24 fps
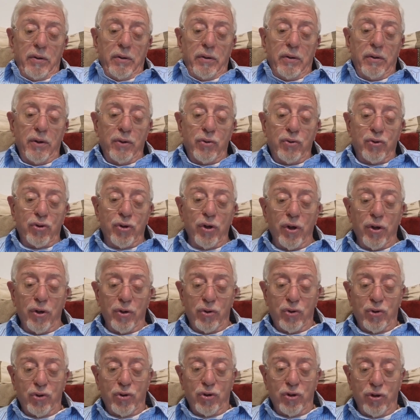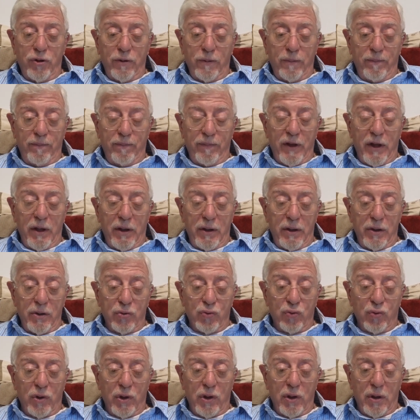the church and
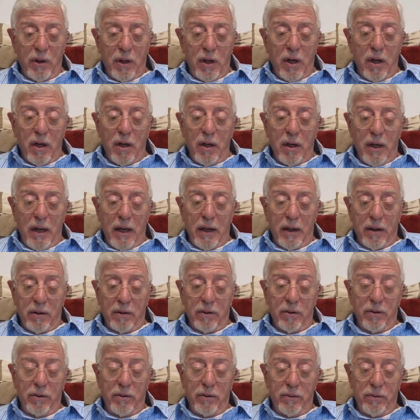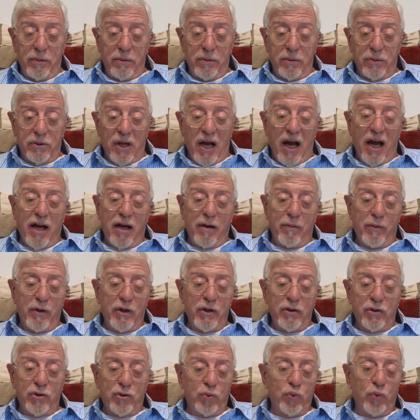Israel are like
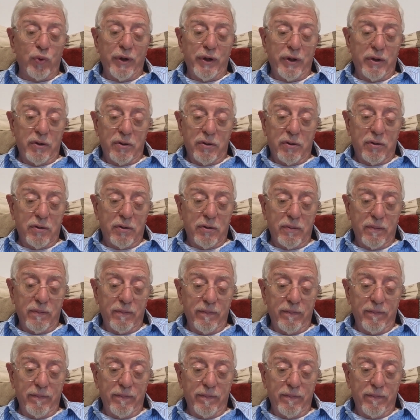Siamese twins.